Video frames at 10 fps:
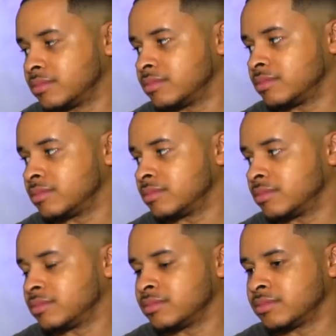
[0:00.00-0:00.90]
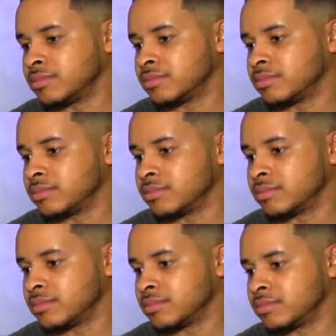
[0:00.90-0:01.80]

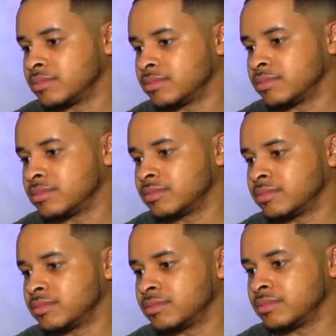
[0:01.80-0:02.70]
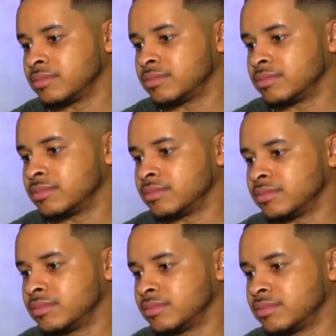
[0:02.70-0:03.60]

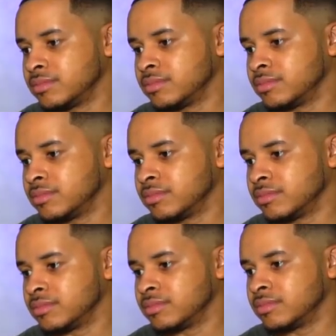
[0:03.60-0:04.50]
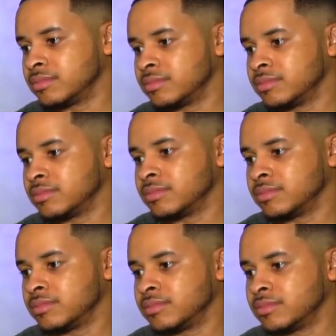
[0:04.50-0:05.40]

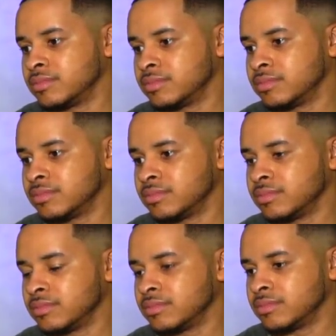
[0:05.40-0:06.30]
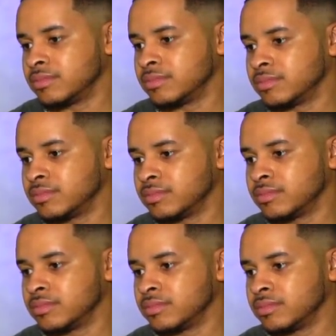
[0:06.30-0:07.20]

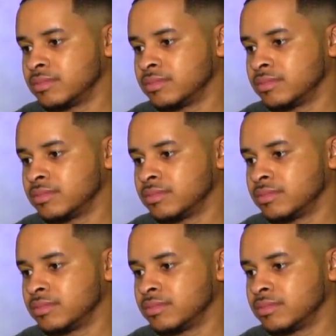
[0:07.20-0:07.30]
This person isn't speaking.